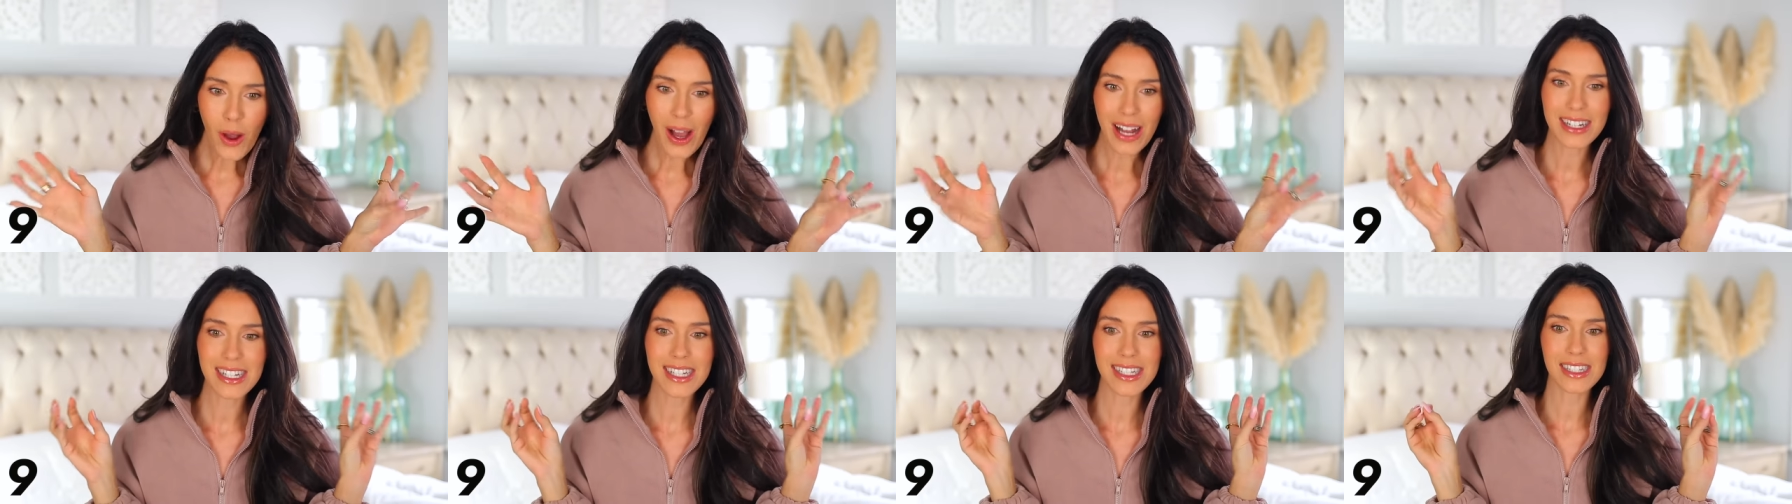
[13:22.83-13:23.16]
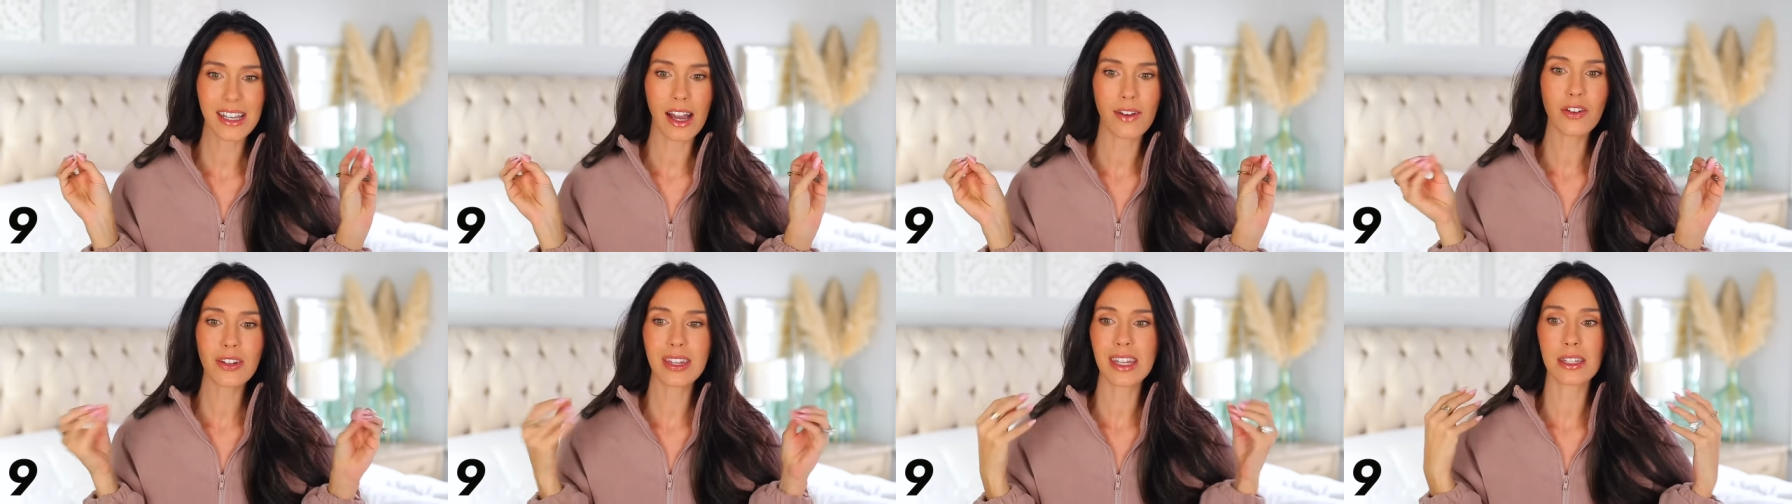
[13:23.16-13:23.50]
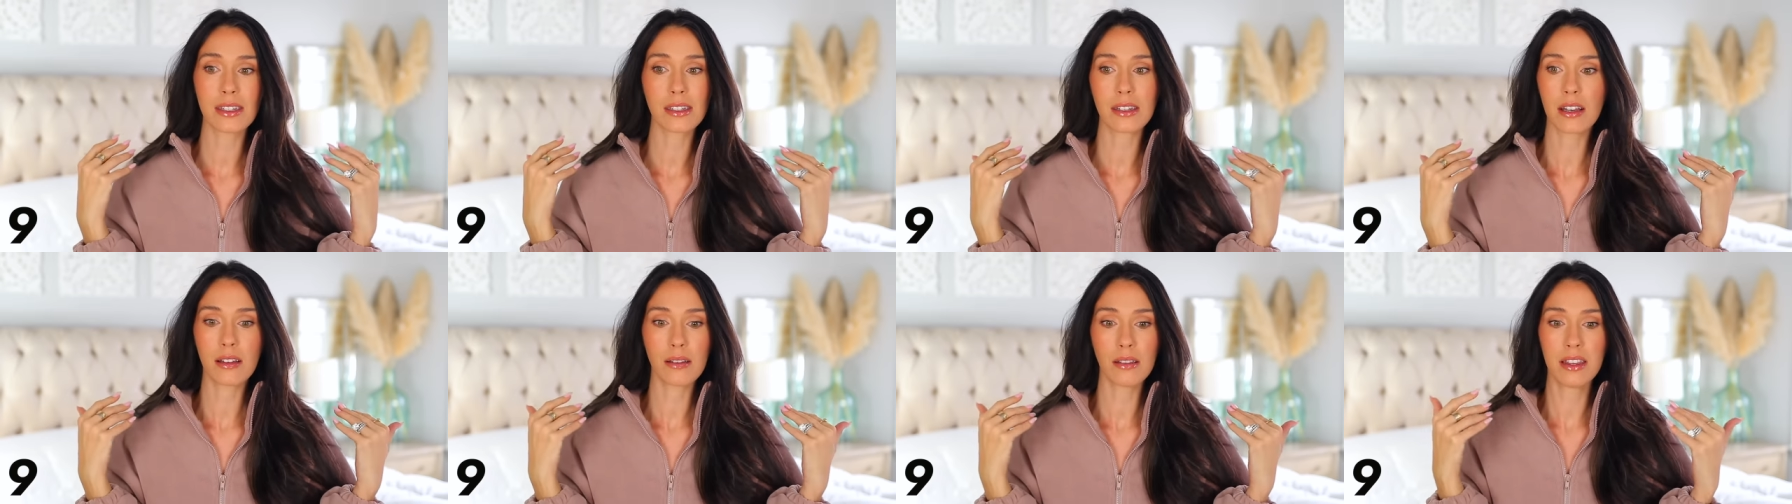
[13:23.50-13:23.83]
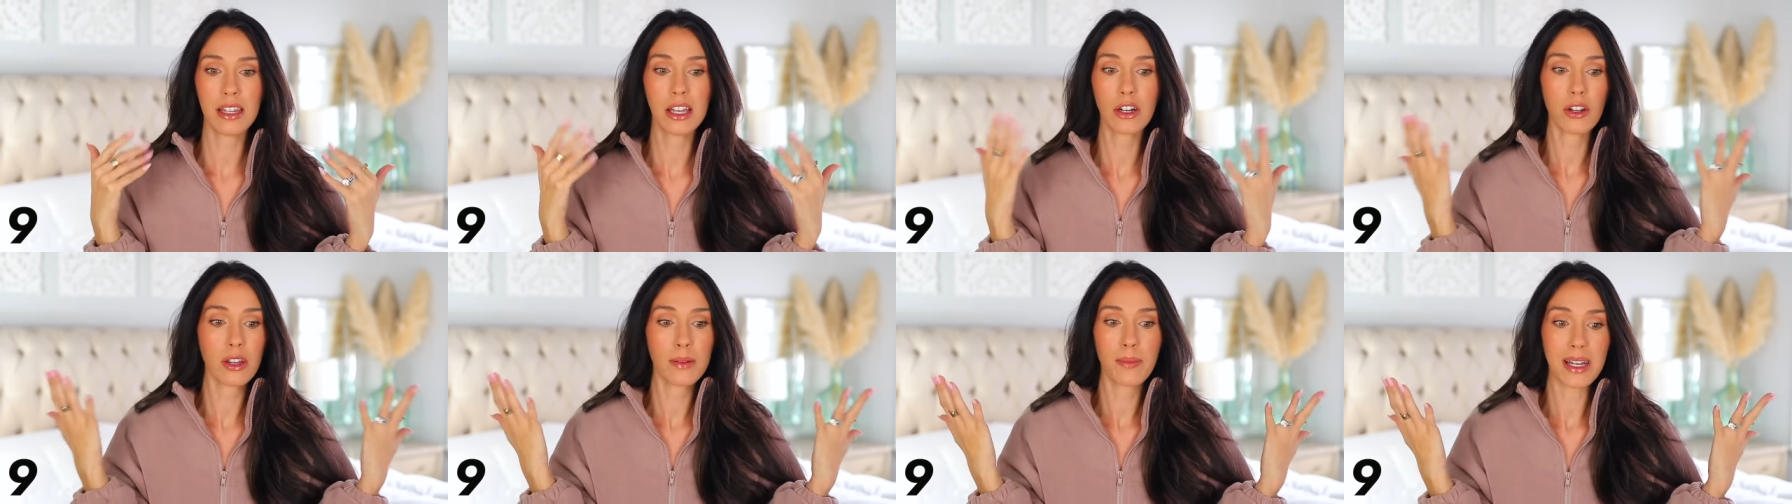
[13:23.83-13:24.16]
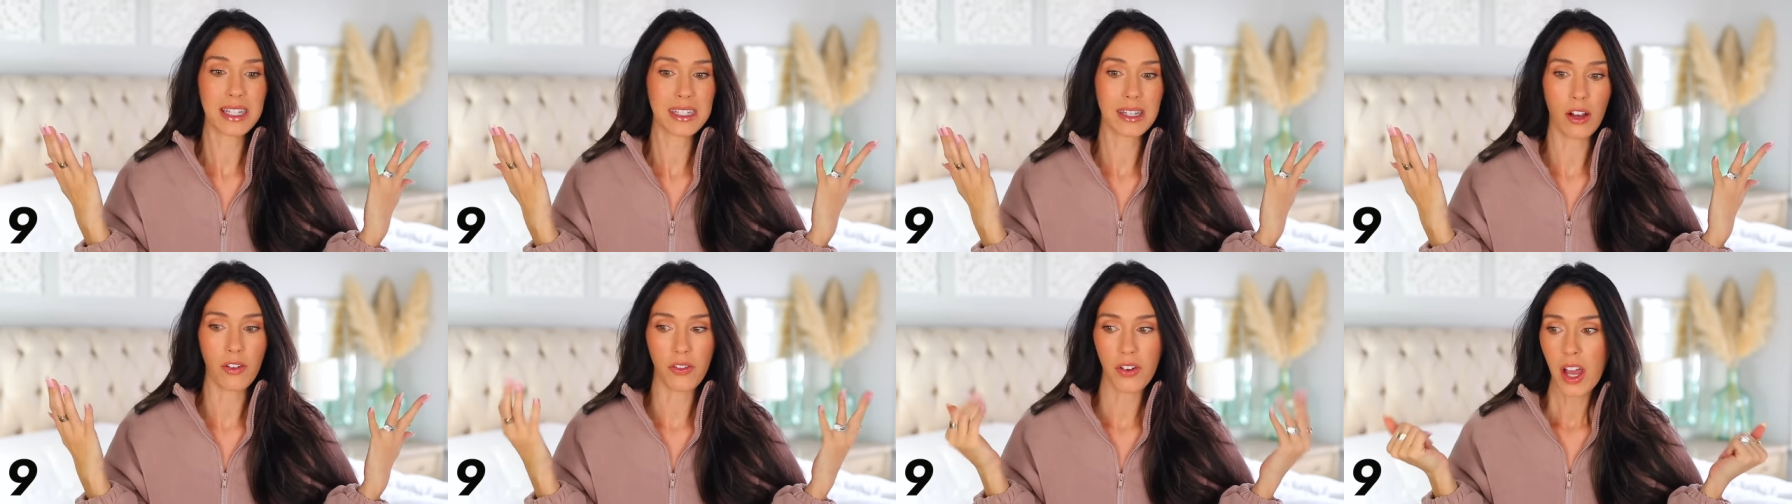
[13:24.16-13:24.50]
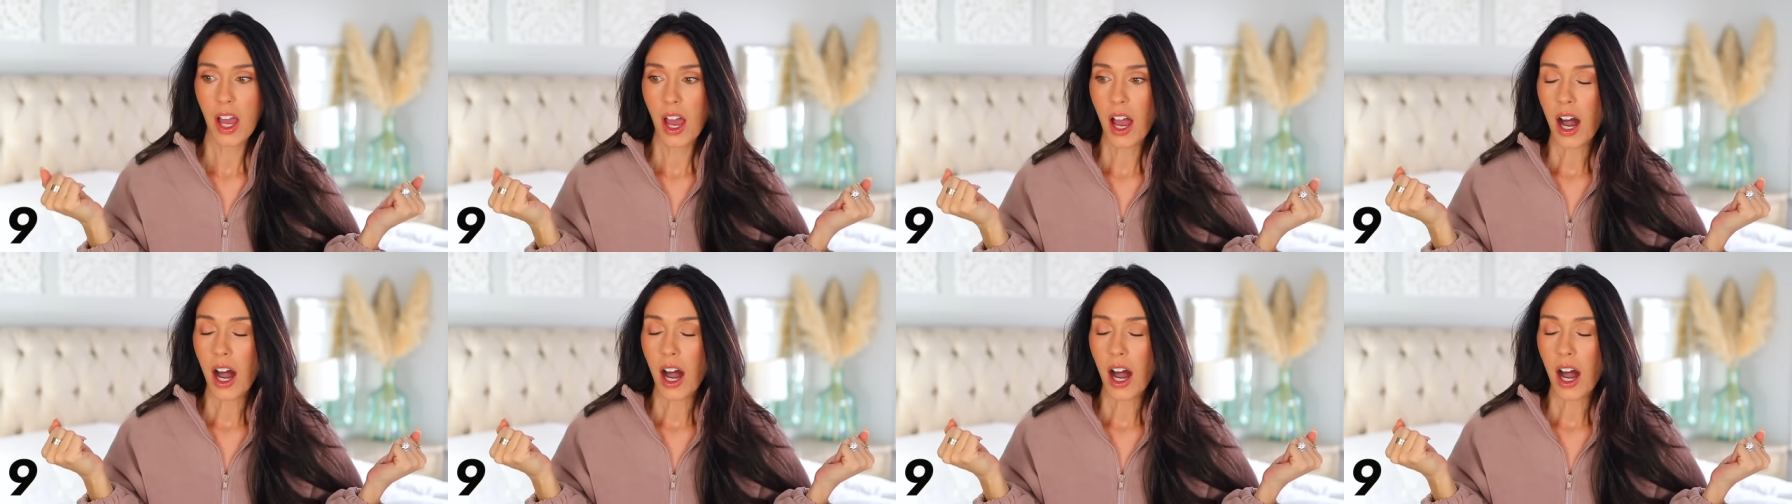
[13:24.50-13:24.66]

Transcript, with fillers: I discovered this literally myself.